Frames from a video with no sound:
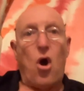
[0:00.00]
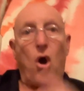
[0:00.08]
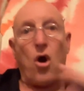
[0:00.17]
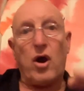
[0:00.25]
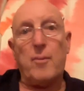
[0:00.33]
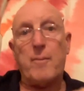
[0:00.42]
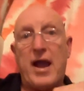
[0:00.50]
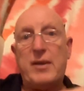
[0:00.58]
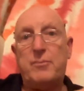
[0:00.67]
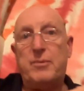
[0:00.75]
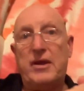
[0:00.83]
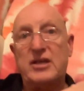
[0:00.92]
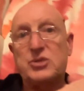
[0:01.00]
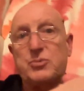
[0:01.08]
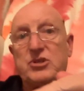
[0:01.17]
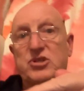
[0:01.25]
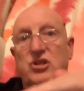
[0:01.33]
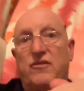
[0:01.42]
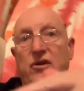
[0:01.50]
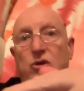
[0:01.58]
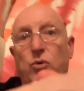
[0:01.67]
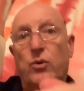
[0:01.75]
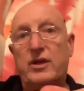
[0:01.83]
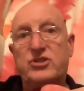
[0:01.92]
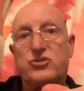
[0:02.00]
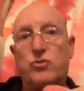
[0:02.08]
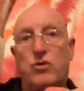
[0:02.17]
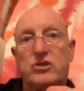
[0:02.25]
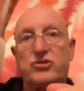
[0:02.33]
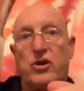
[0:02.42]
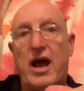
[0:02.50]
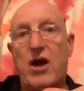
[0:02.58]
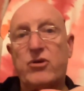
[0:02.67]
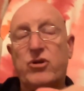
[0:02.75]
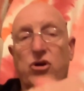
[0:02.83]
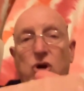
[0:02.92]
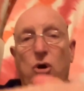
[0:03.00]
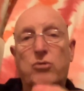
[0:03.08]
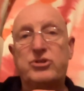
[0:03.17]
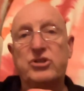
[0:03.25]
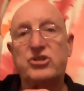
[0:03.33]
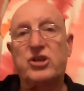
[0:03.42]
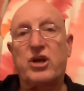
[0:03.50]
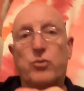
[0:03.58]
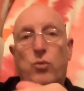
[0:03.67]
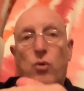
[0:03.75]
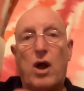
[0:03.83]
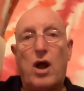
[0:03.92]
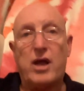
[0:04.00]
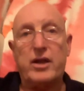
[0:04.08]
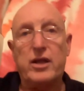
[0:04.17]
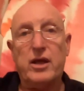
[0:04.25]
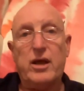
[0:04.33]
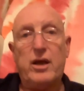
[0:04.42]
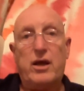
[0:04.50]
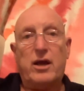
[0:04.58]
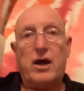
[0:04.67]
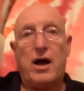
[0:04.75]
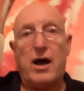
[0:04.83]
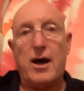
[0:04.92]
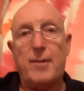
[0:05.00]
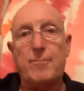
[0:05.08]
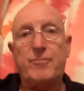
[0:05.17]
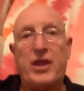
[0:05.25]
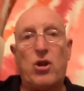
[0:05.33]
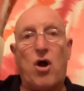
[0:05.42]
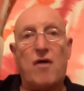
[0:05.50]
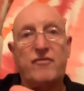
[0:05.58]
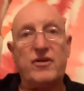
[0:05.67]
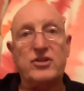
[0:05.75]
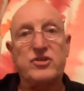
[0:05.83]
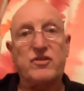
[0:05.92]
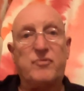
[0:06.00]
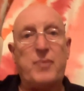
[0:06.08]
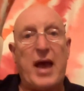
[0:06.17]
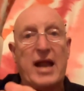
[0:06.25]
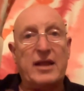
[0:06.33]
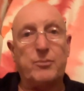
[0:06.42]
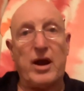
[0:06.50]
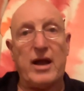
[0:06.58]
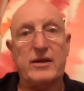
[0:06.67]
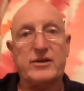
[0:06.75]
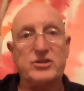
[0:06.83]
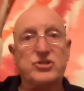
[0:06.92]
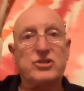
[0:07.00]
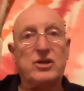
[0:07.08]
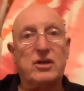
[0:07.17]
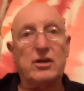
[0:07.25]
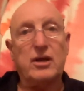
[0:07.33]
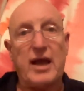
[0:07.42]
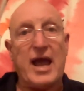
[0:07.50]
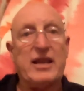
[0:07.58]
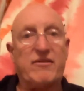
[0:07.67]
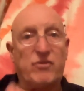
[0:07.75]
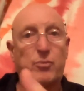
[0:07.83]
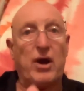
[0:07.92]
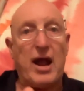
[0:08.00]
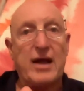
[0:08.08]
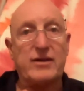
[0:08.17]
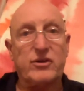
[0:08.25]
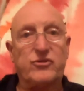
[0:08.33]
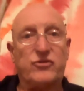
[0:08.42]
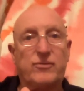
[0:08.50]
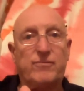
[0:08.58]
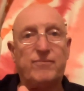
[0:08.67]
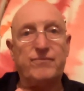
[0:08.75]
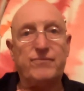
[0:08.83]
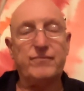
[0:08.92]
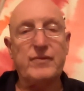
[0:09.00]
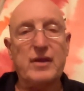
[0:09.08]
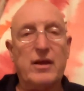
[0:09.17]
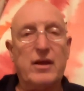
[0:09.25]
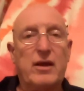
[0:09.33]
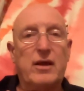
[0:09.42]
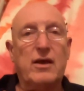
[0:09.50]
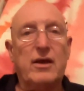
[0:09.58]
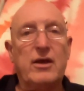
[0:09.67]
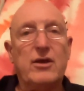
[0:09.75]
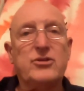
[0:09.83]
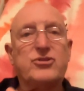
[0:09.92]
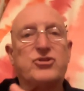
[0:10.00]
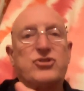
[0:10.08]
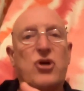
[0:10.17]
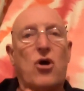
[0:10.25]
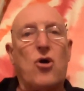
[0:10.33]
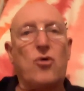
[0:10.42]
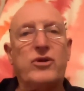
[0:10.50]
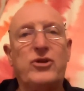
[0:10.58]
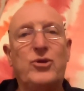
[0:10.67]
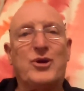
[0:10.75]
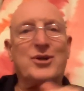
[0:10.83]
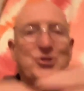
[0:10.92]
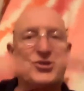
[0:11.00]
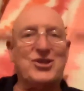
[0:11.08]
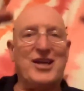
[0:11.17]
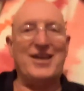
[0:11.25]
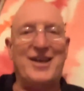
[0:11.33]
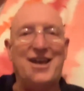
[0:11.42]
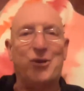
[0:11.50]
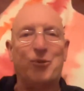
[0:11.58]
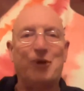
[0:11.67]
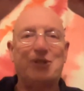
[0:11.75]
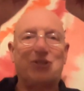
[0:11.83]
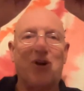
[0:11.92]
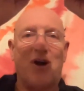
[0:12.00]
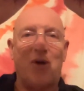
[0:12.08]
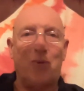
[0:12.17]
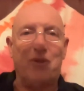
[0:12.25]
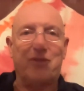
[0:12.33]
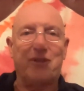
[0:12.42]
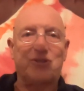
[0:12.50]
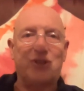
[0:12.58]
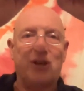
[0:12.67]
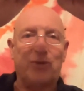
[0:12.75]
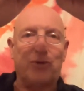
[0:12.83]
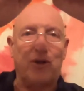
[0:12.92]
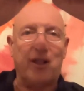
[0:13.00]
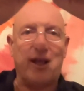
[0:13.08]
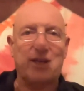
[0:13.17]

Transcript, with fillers: Or it might be a specific resource on how your coaches can run um, an offensive batting practice kind of a practice. So you can see again, we start with a general